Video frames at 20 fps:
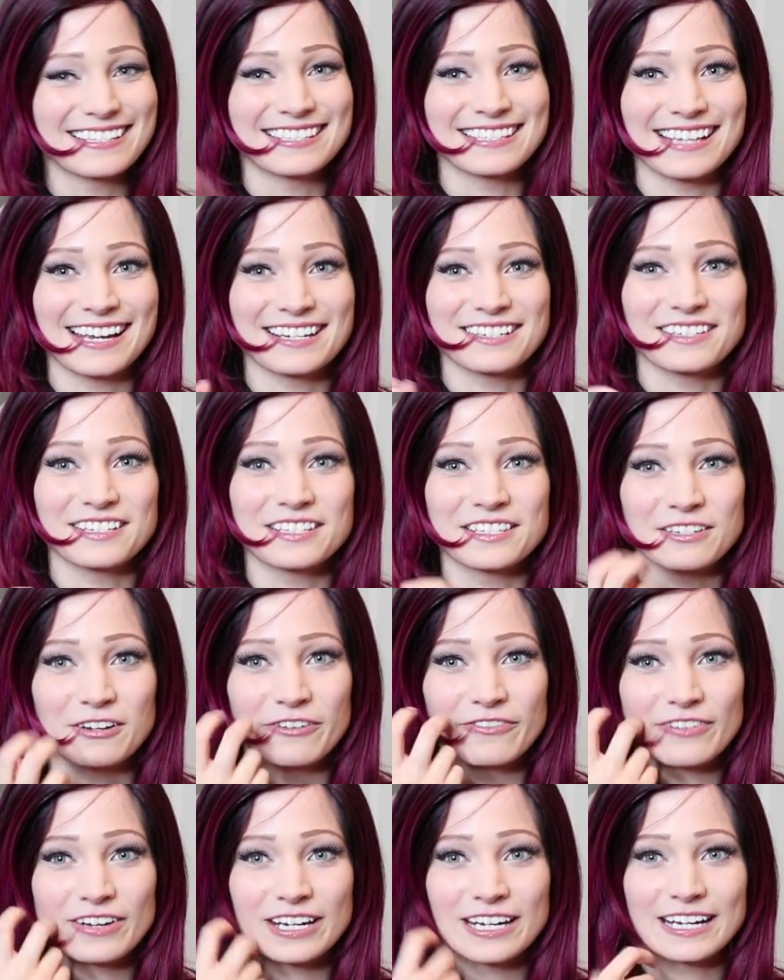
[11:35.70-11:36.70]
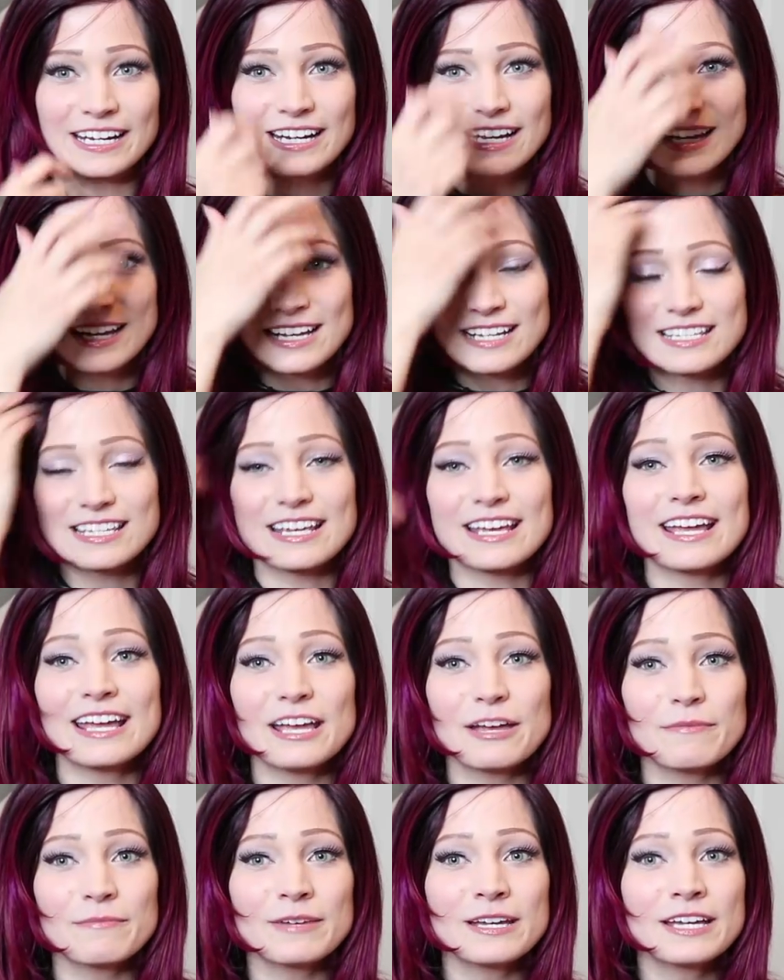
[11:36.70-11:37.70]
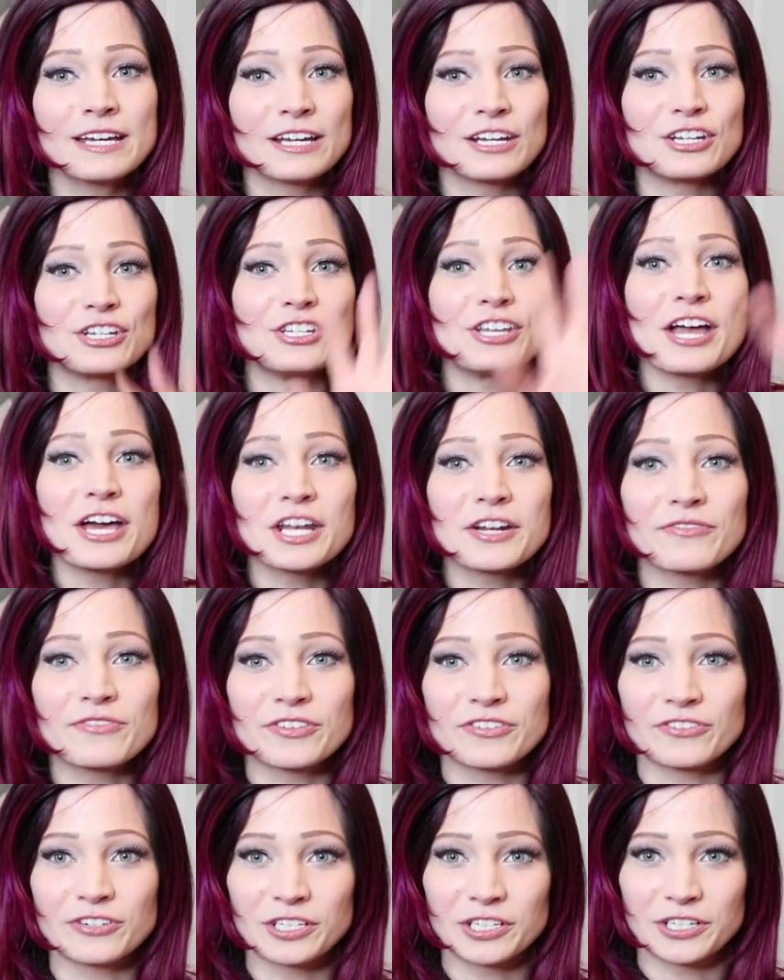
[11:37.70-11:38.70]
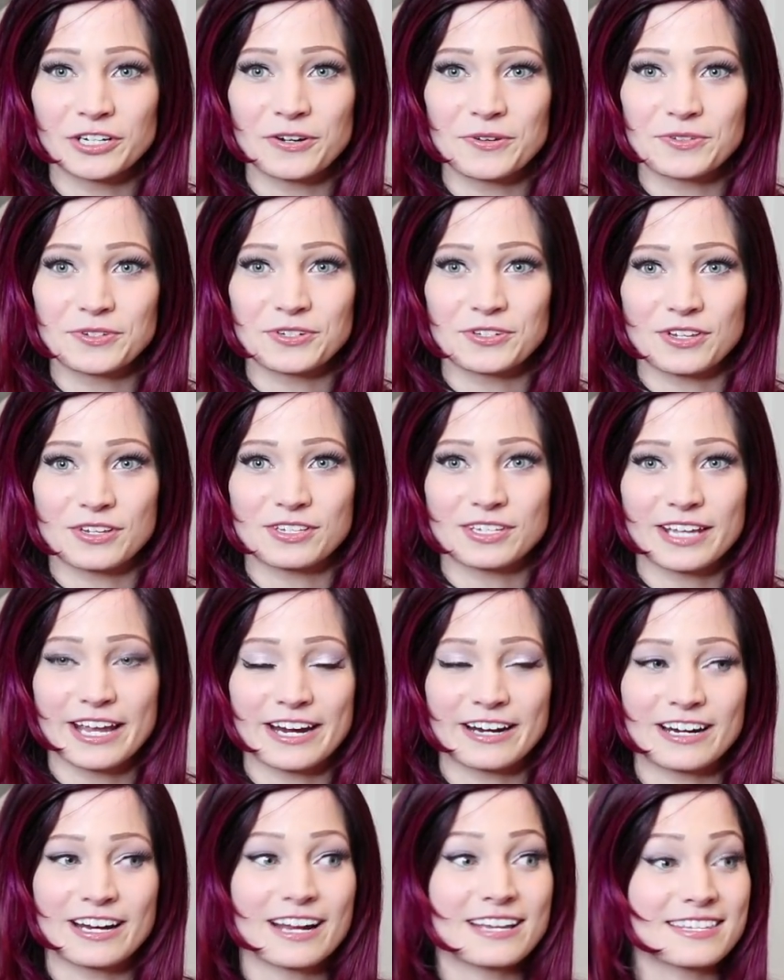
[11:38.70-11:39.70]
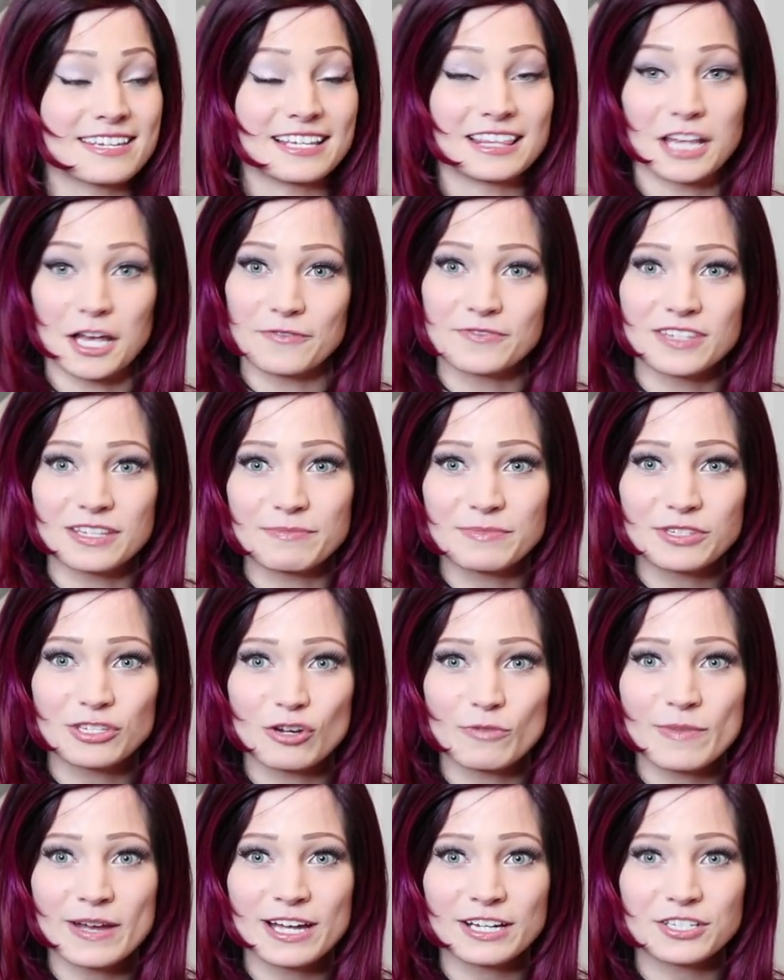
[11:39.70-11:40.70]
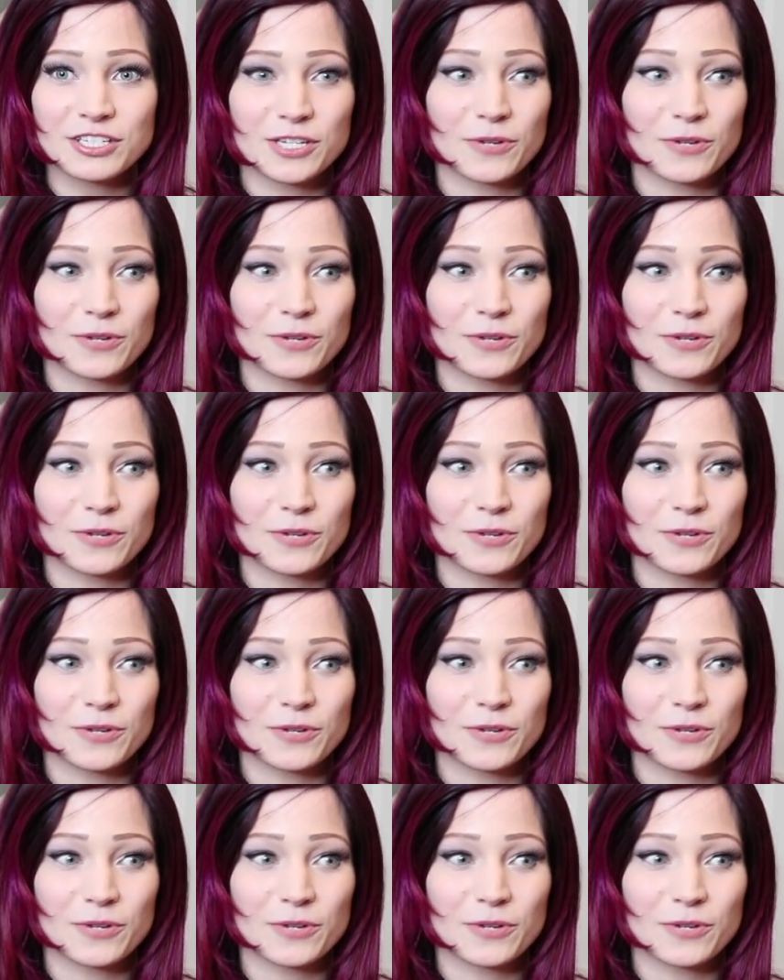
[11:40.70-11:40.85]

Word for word: this is actually so funny. To him, none of the roller coasters are scary because he loves them so much.